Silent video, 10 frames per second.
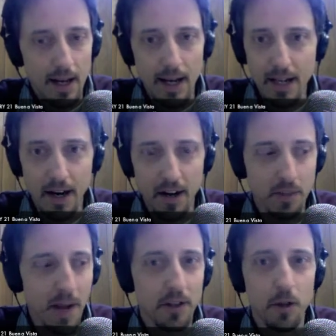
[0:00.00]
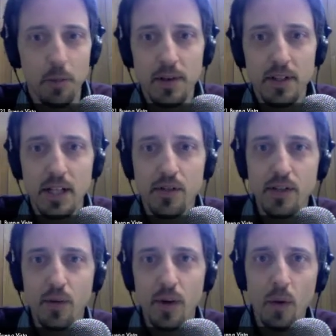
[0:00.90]
Hi there, it's Matt Cooper at Century
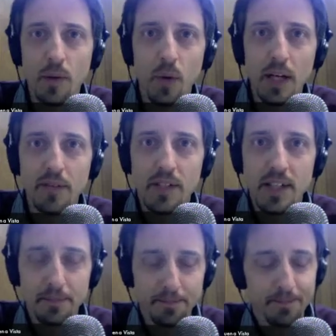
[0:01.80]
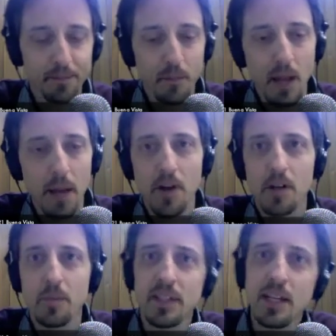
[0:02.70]
21 Buena Vista. I'm here
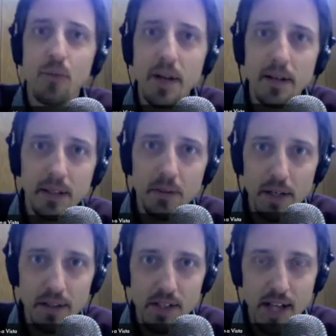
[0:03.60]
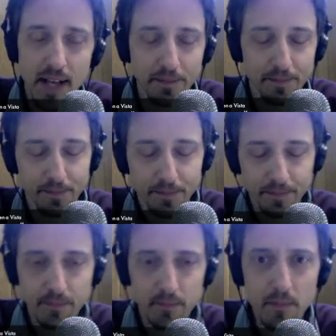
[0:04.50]
to put the real in real estate.
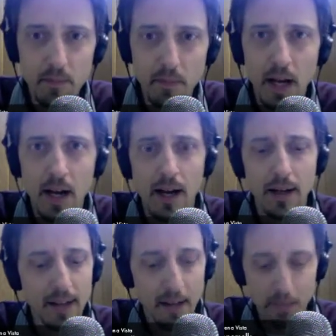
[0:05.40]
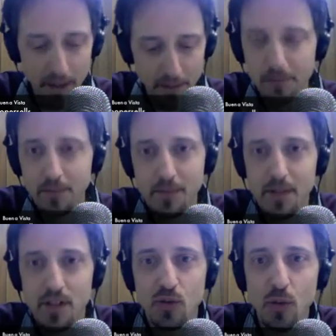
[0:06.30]
Got my
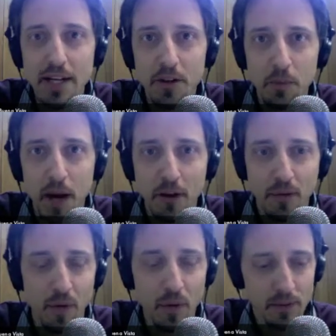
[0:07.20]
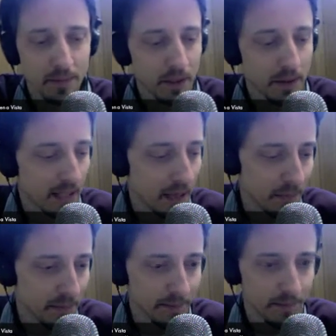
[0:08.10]
sweet new microphone hooked
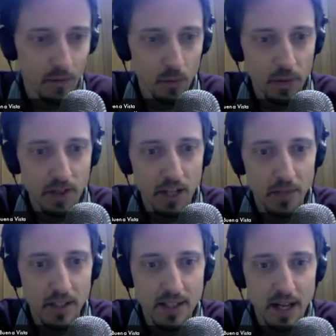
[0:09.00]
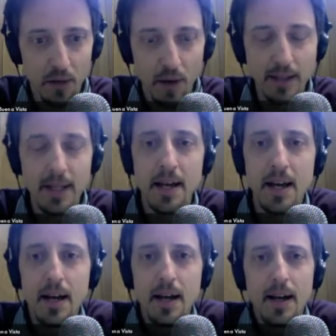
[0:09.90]
up, which helps us out greatly.
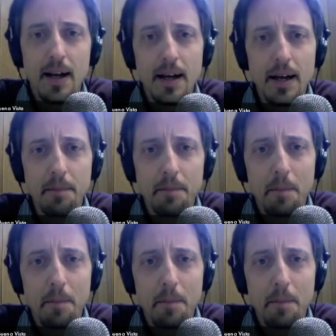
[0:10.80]
Yeah,